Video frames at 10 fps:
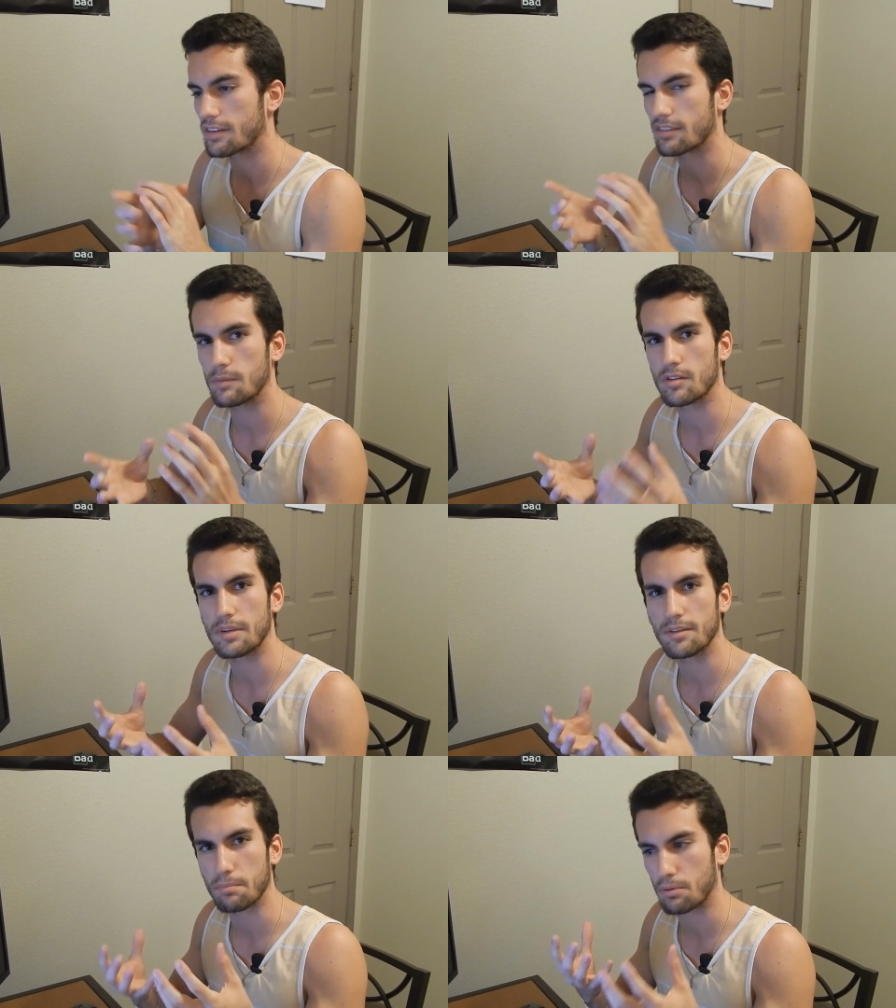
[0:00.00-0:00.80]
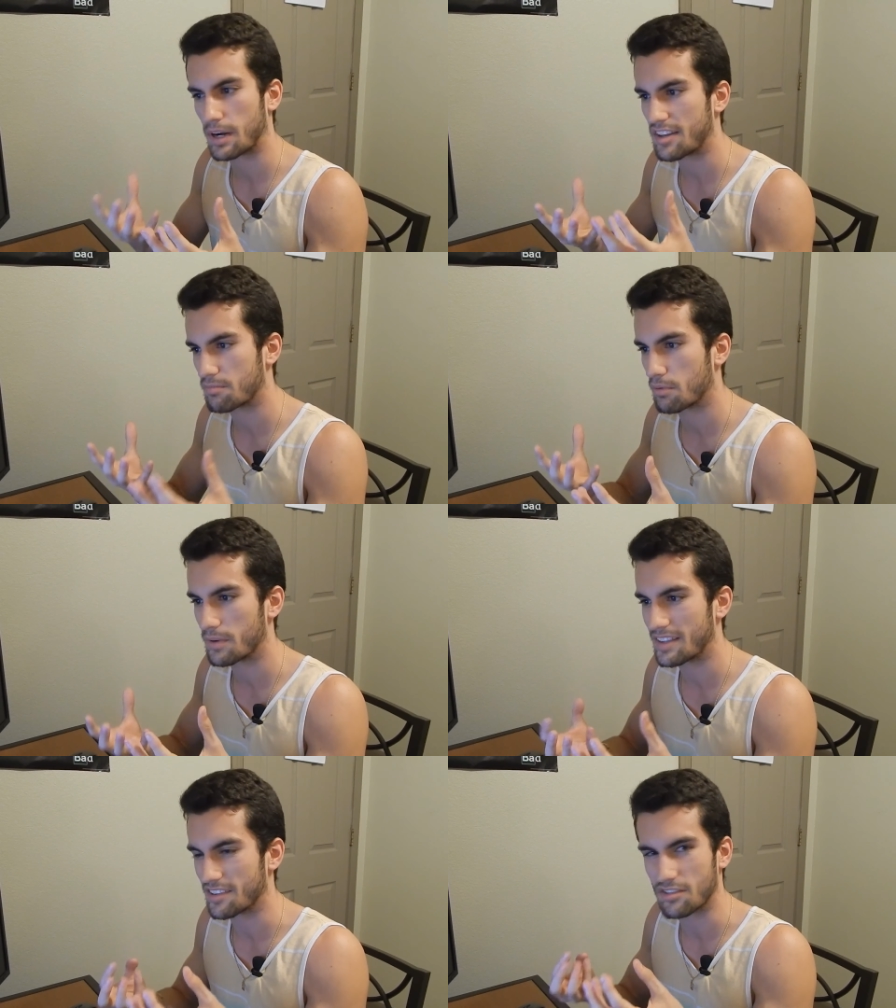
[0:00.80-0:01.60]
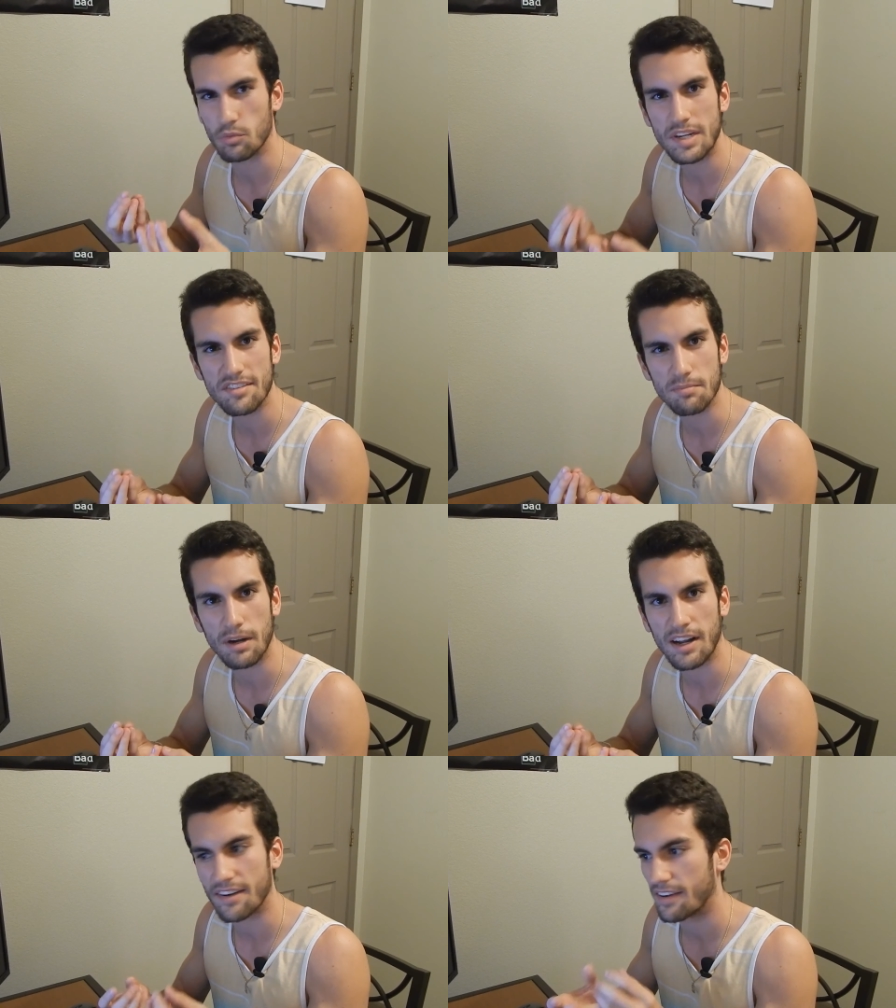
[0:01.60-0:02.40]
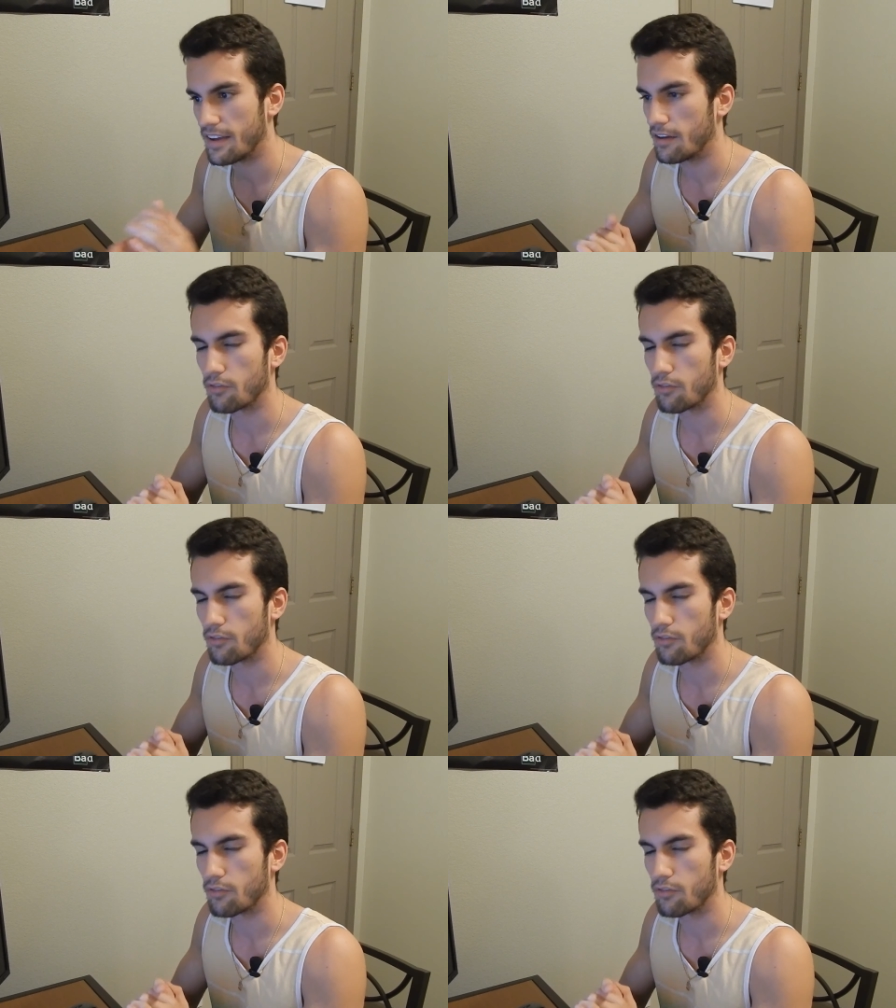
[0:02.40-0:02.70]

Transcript: That seems to be the price point, the sweet spot